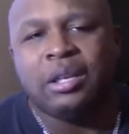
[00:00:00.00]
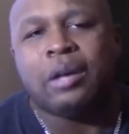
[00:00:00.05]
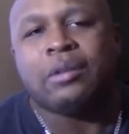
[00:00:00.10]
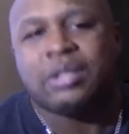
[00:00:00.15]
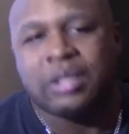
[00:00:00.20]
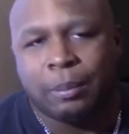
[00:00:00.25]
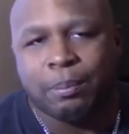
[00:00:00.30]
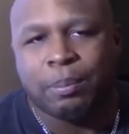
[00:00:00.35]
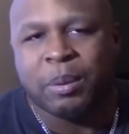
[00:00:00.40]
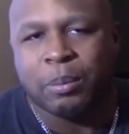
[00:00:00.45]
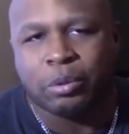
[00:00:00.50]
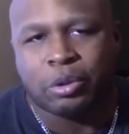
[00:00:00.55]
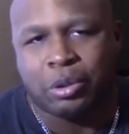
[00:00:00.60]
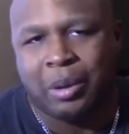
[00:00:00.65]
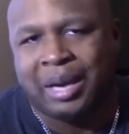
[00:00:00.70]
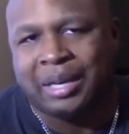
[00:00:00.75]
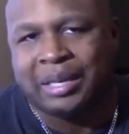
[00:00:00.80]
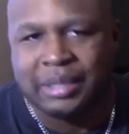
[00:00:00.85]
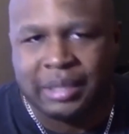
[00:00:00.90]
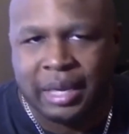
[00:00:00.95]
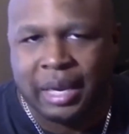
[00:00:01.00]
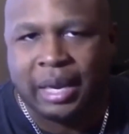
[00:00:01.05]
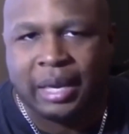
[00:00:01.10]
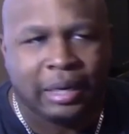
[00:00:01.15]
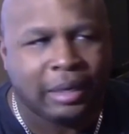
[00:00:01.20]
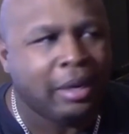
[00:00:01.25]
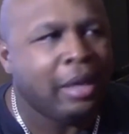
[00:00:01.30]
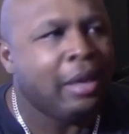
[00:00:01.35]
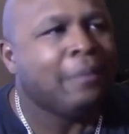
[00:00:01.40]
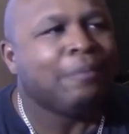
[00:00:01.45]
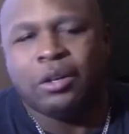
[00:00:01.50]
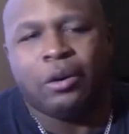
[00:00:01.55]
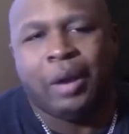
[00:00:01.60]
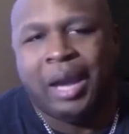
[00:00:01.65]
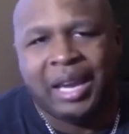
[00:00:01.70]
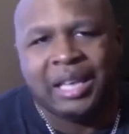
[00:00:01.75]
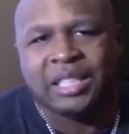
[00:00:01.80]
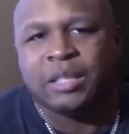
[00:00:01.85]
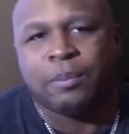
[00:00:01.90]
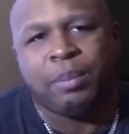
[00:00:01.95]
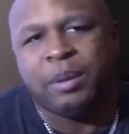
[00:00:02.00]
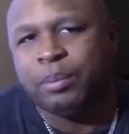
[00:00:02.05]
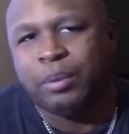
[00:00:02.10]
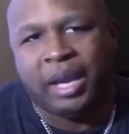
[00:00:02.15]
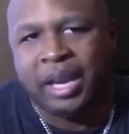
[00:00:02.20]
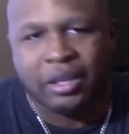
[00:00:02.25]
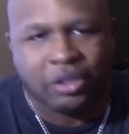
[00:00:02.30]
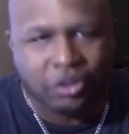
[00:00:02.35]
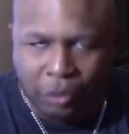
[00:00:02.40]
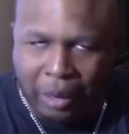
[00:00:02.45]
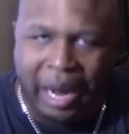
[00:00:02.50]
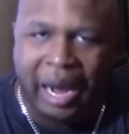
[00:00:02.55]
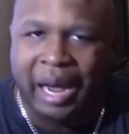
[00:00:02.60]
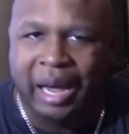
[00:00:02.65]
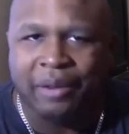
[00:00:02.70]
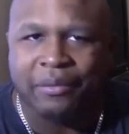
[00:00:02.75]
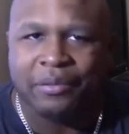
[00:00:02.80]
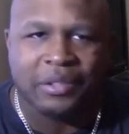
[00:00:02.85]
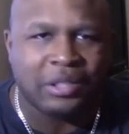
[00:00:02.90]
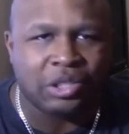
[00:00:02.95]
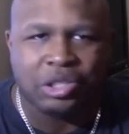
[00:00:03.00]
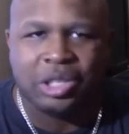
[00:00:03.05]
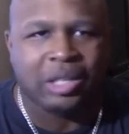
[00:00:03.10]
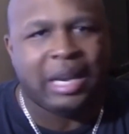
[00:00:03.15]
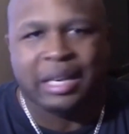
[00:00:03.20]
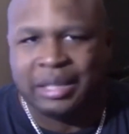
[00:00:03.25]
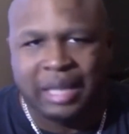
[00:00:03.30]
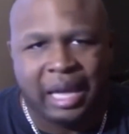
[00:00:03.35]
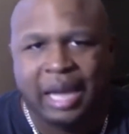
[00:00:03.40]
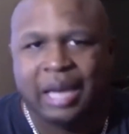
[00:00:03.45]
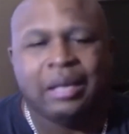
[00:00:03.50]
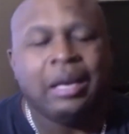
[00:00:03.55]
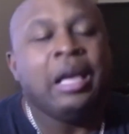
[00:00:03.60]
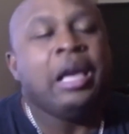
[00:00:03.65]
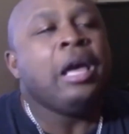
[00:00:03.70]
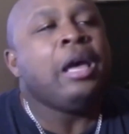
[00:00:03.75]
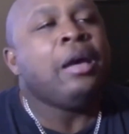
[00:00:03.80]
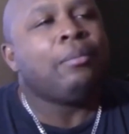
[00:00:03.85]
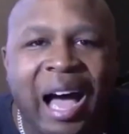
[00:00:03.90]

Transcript: you know, some people try to say that Asian people can't drive and shit like that.